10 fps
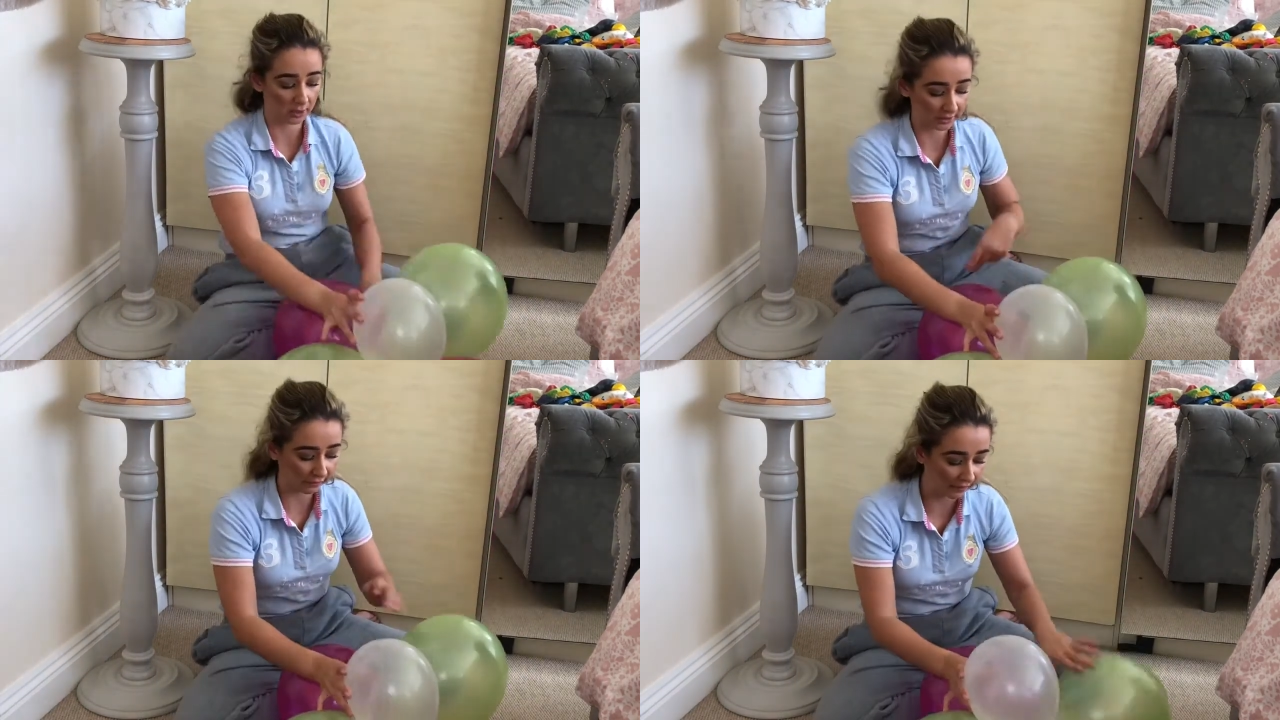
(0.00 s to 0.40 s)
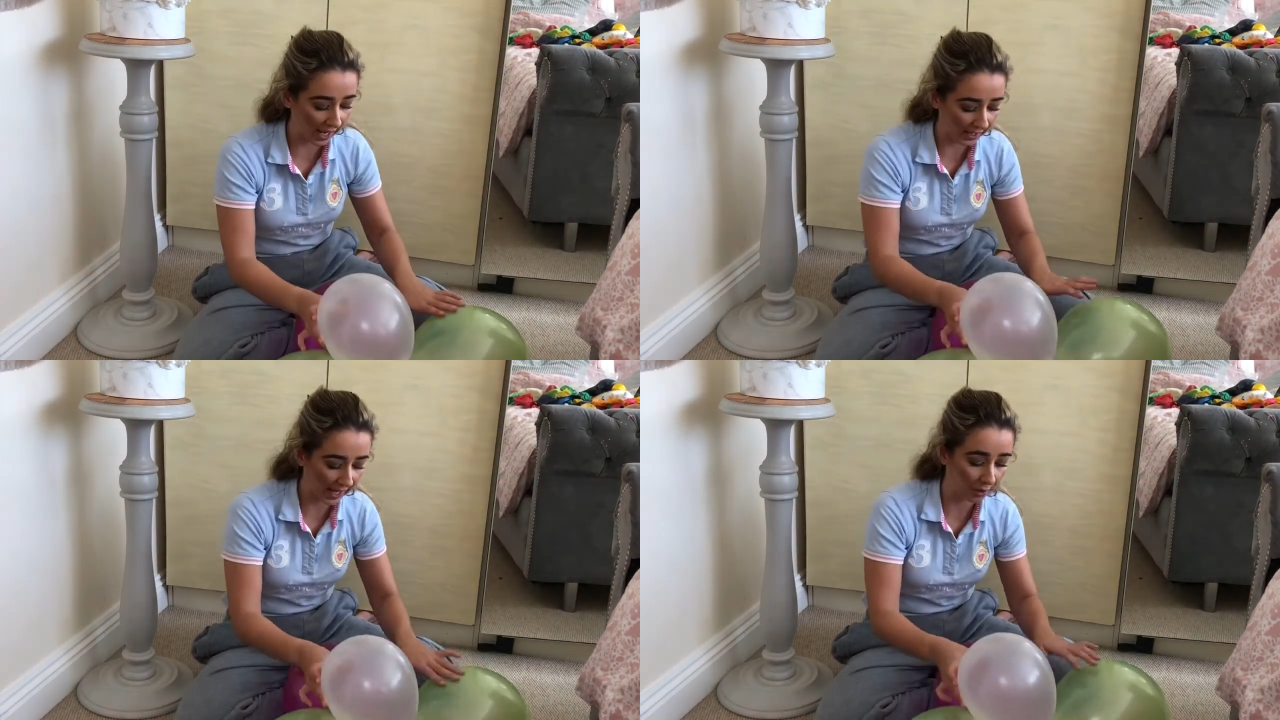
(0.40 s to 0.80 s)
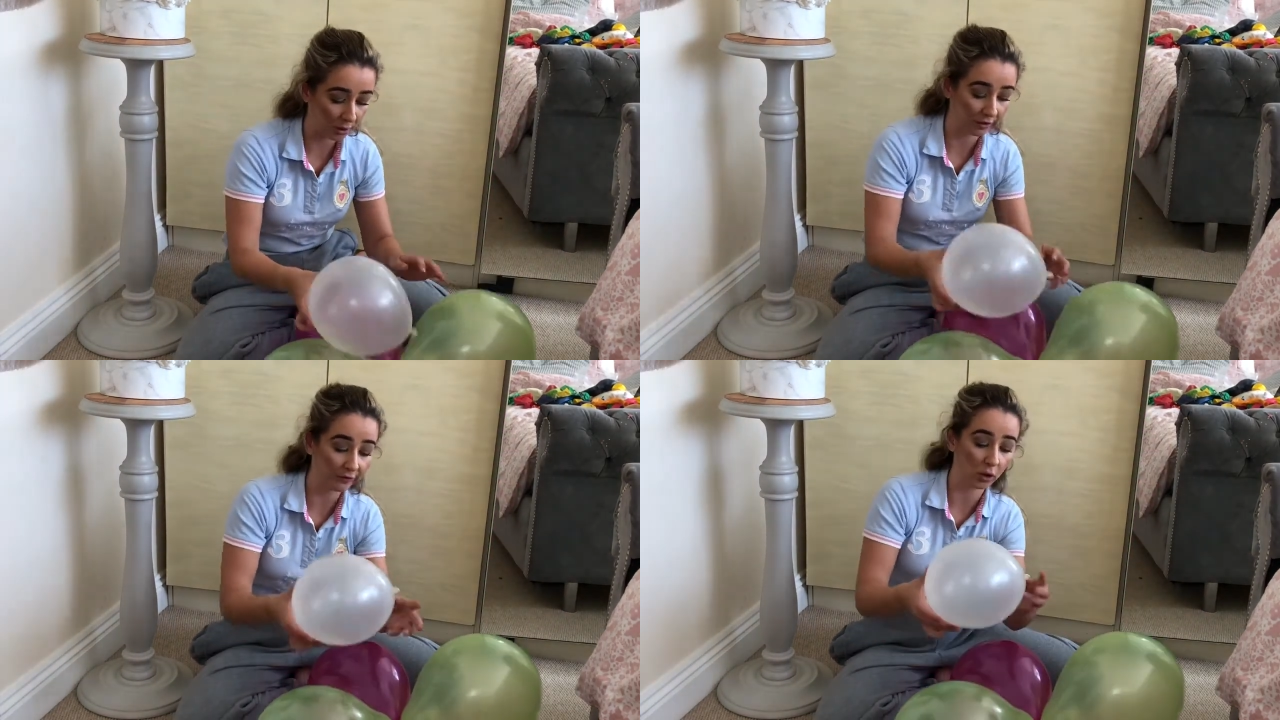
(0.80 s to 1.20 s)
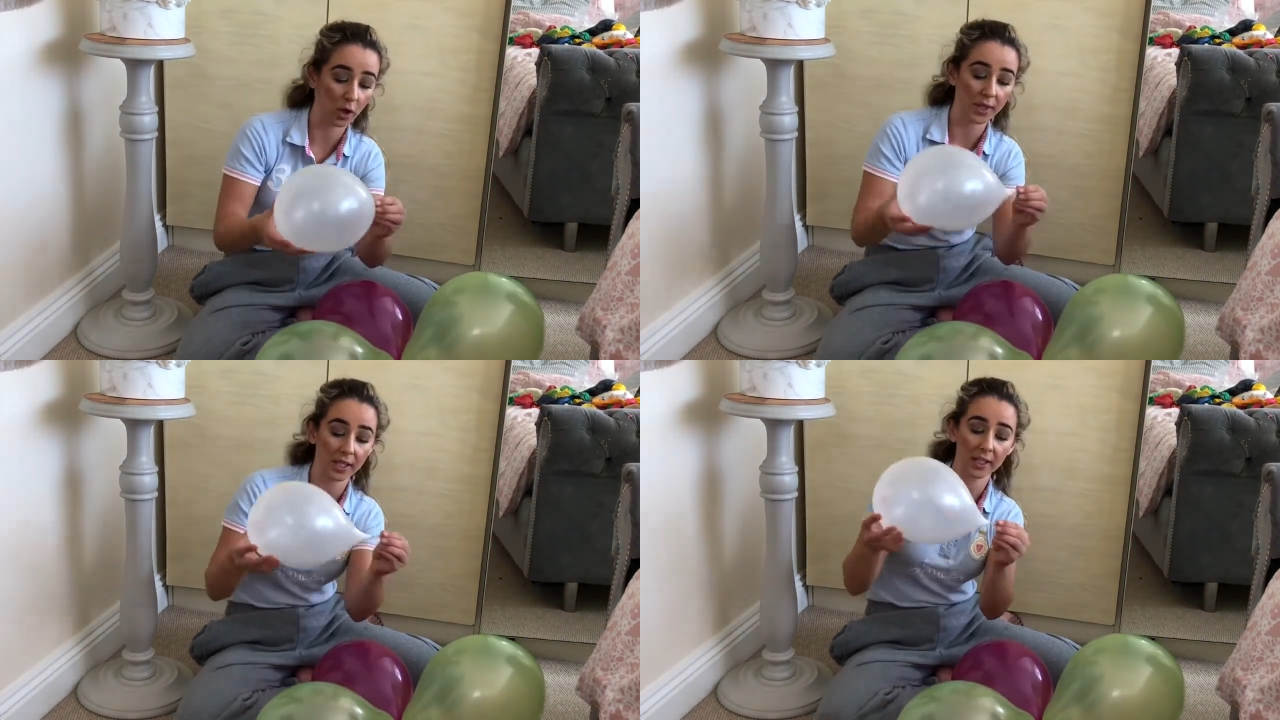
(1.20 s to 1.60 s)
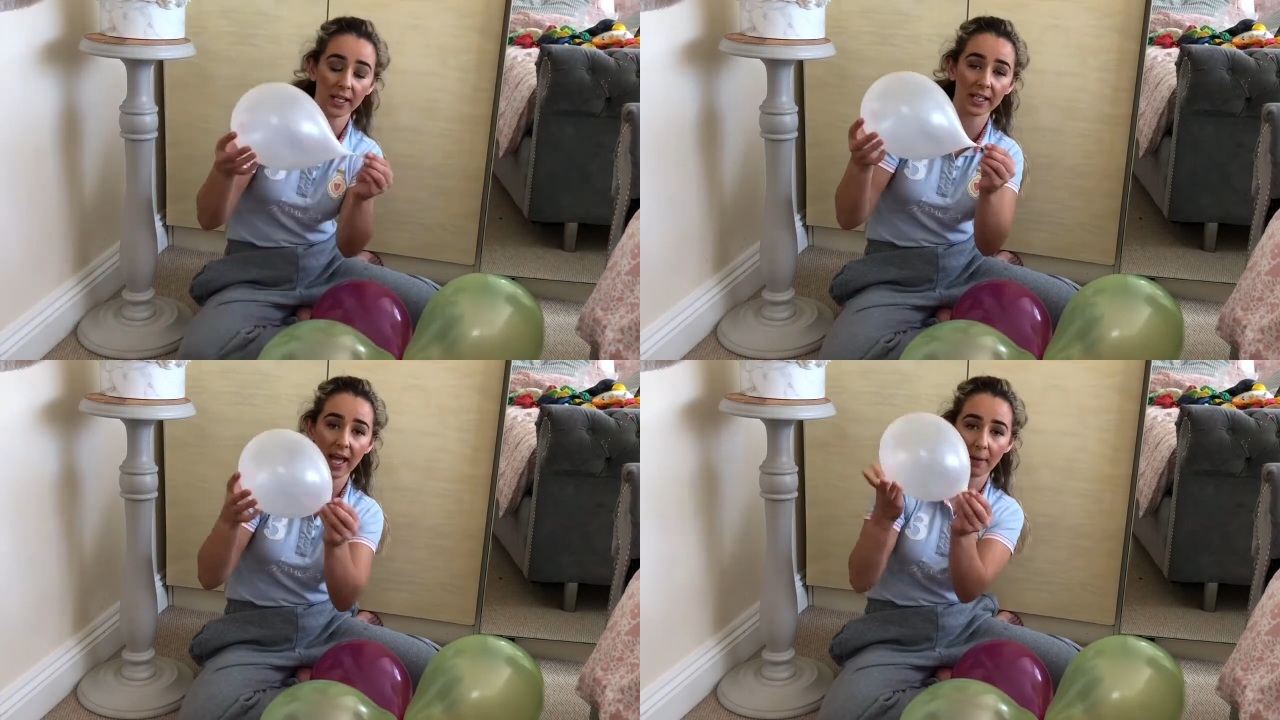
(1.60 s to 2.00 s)
So fan it out on the floor and then I'm gonna
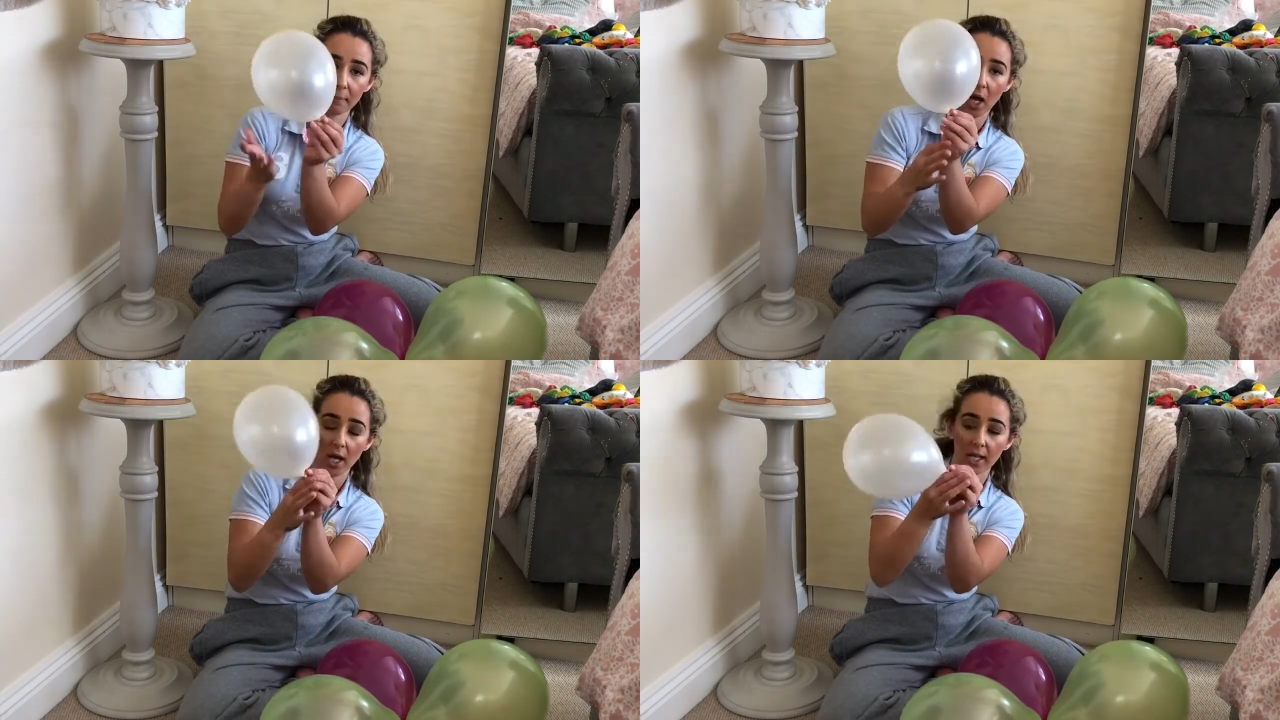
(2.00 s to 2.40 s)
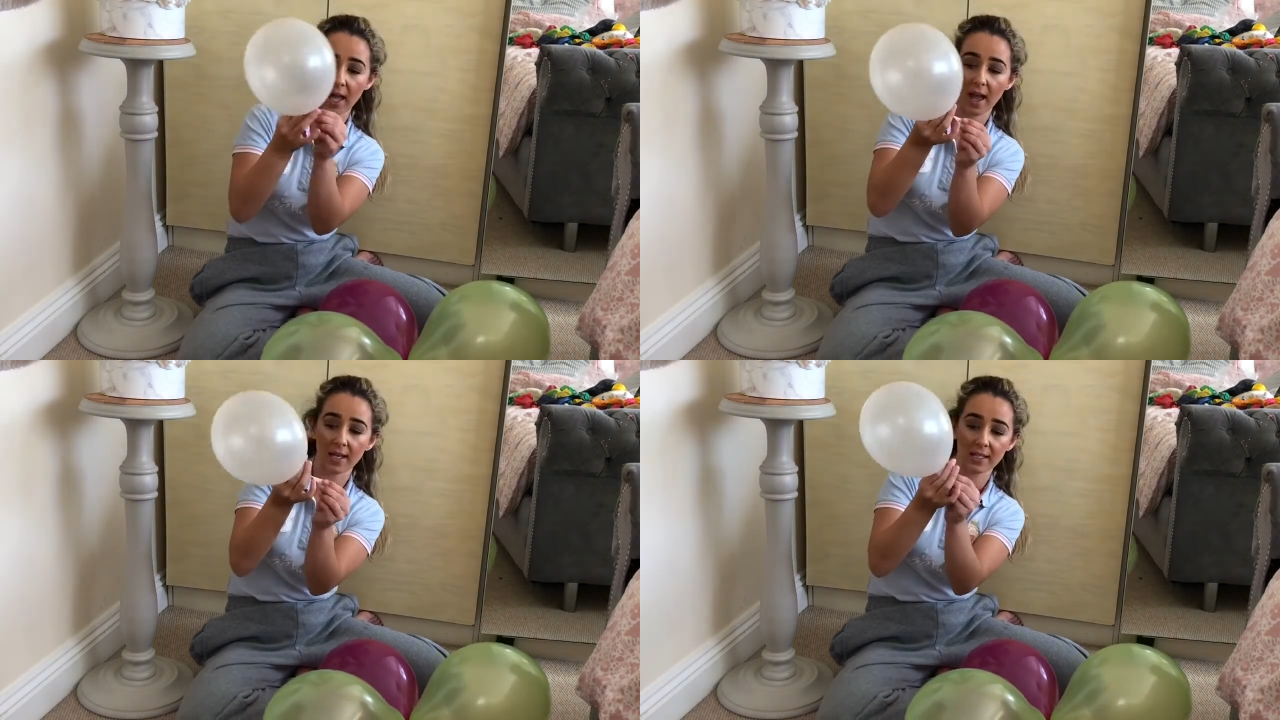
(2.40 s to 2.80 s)
get my end